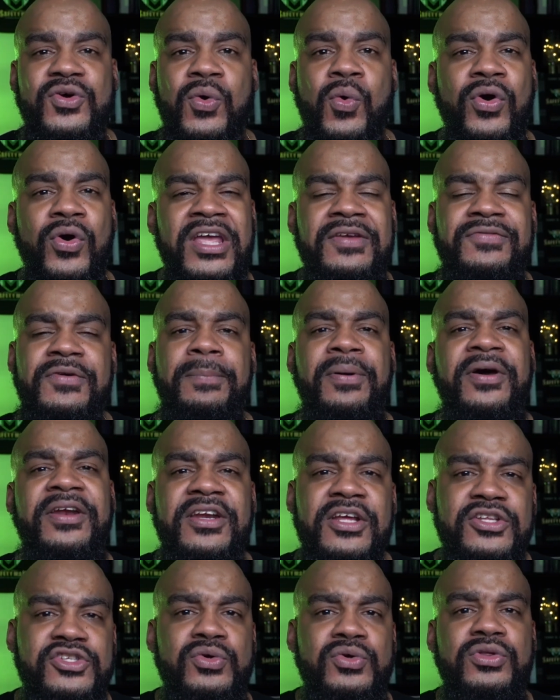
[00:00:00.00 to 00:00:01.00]
or even putting
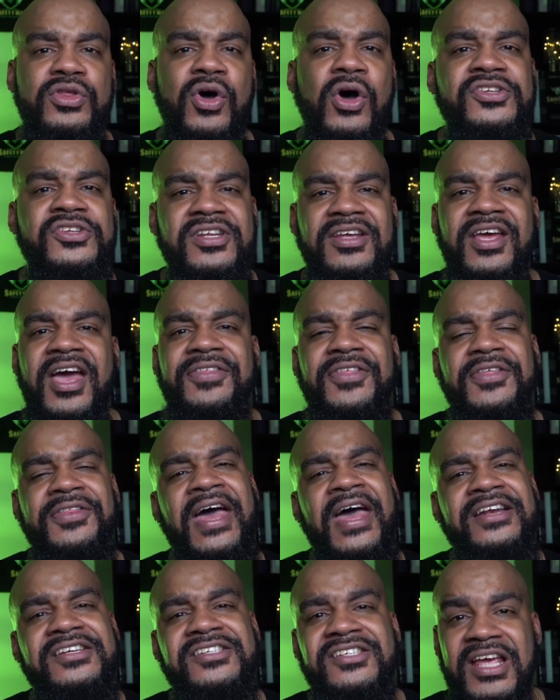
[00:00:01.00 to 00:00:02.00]
the two thoughts together,
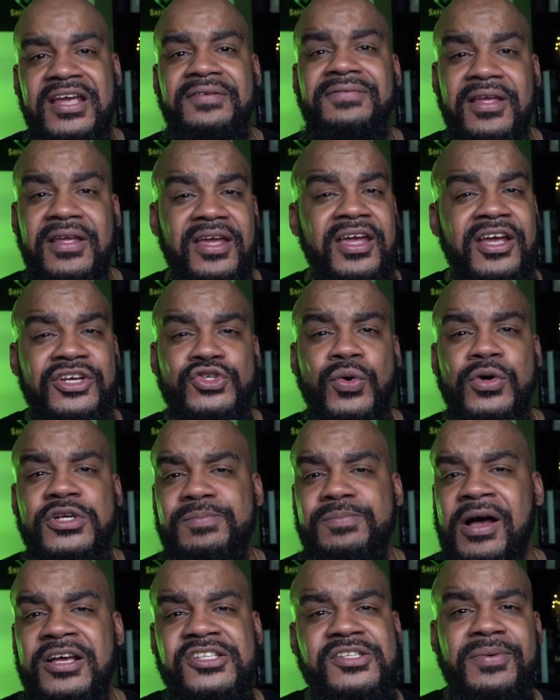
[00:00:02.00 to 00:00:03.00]
that safety is your
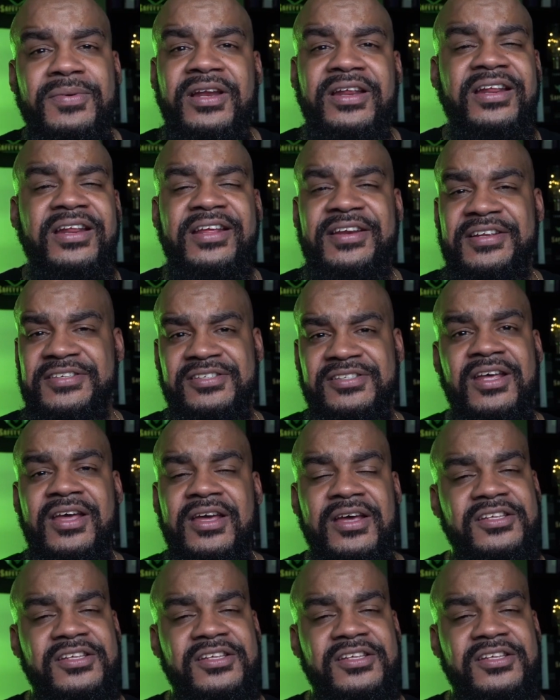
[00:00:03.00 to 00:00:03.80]
responsibility and it's